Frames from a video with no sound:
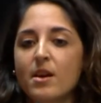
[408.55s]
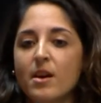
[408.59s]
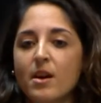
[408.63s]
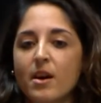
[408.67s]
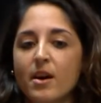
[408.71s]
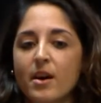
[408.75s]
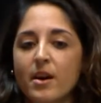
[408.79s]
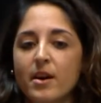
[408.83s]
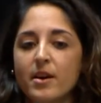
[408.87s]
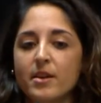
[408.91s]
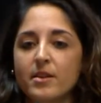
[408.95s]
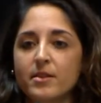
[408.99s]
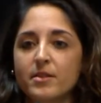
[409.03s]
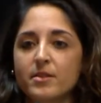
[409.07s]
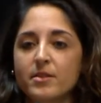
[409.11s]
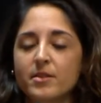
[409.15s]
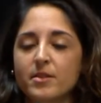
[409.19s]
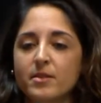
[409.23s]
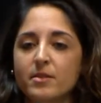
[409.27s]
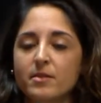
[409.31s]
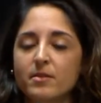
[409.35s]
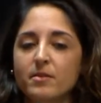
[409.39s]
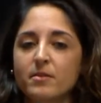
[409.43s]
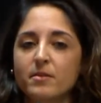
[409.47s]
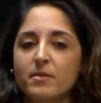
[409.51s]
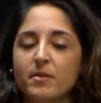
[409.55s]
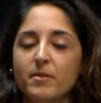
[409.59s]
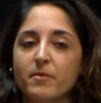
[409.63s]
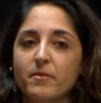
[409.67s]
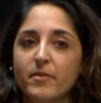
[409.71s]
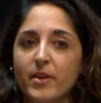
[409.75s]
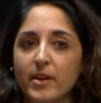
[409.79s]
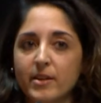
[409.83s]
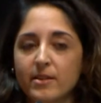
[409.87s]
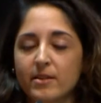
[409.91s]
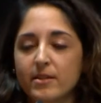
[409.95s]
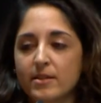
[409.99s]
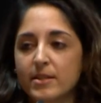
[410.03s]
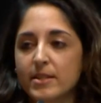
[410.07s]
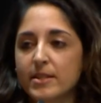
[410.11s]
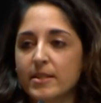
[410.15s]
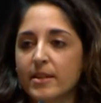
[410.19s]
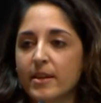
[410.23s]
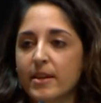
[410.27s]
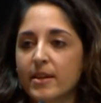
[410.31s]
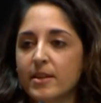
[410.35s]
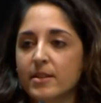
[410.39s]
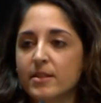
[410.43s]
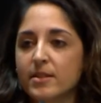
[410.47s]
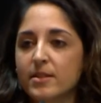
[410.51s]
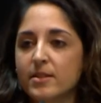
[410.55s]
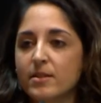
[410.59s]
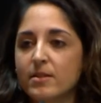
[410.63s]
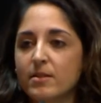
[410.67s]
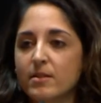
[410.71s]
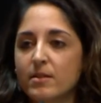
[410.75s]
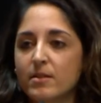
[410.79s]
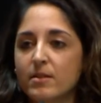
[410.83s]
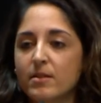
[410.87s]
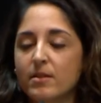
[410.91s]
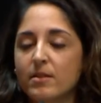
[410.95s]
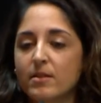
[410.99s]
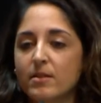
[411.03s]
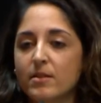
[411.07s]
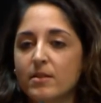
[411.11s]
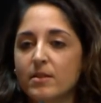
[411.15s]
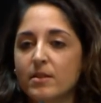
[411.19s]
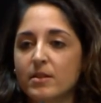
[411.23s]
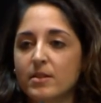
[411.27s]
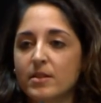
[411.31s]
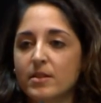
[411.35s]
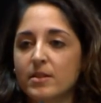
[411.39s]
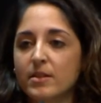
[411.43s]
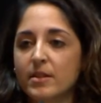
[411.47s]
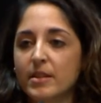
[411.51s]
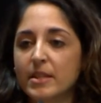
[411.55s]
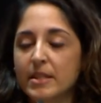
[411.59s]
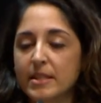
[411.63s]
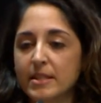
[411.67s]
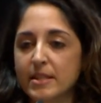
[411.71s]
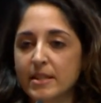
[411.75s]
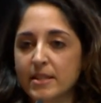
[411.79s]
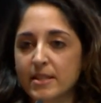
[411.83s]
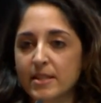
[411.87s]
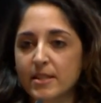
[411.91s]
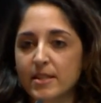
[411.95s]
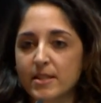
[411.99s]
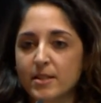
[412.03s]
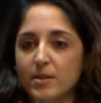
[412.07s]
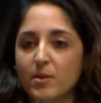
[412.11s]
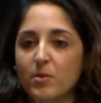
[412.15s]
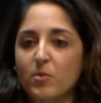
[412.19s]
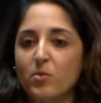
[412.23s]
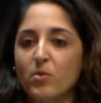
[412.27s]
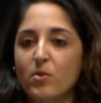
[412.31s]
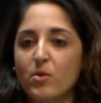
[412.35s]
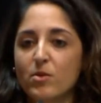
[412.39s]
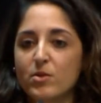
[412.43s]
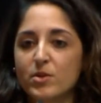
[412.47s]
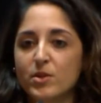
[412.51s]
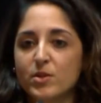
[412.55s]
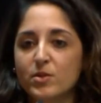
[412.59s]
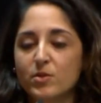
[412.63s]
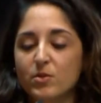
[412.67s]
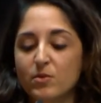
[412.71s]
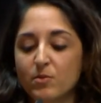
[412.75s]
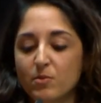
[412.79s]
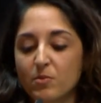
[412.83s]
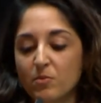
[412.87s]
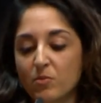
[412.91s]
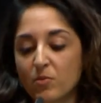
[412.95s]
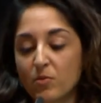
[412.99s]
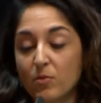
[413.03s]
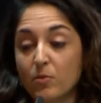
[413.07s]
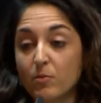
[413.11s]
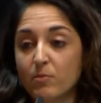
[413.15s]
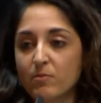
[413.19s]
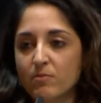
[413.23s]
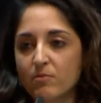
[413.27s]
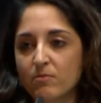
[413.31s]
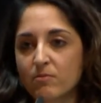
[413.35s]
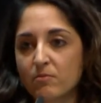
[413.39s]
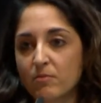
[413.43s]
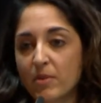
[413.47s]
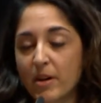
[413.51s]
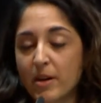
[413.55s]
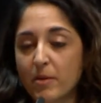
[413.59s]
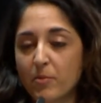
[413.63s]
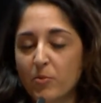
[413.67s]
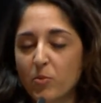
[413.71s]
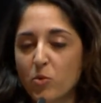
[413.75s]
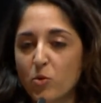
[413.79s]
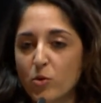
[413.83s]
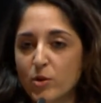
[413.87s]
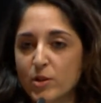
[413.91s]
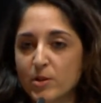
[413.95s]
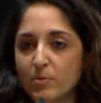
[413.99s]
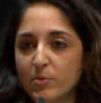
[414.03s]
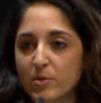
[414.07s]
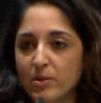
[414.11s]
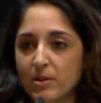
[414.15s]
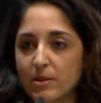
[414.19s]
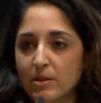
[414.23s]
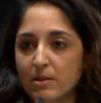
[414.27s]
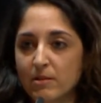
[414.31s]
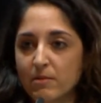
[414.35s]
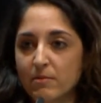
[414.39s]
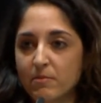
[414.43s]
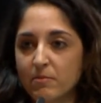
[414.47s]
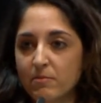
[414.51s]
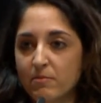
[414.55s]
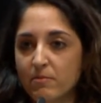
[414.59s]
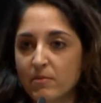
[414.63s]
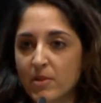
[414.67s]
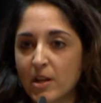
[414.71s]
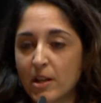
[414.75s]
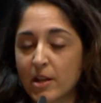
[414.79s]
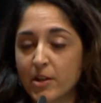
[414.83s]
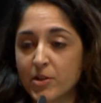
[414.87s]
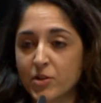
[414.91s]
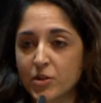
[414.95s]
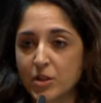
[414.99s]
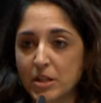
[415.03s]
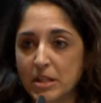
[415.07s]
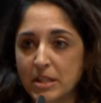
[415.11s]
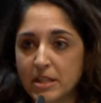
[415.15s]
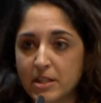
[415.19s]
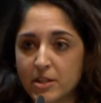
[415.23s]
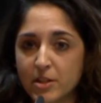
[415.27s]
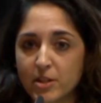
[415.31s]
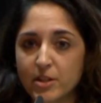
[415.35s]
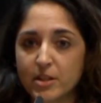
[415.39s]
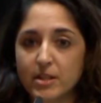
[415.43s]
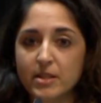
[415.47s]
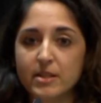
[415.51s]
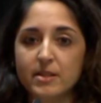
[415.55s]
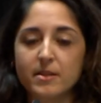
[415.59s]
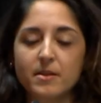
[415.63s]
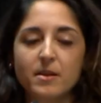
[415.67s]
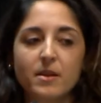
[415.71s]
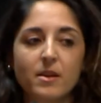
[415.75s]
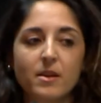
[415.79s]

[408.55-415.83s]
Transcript: And in fact, in this case, the heating system was by portable electric heaters.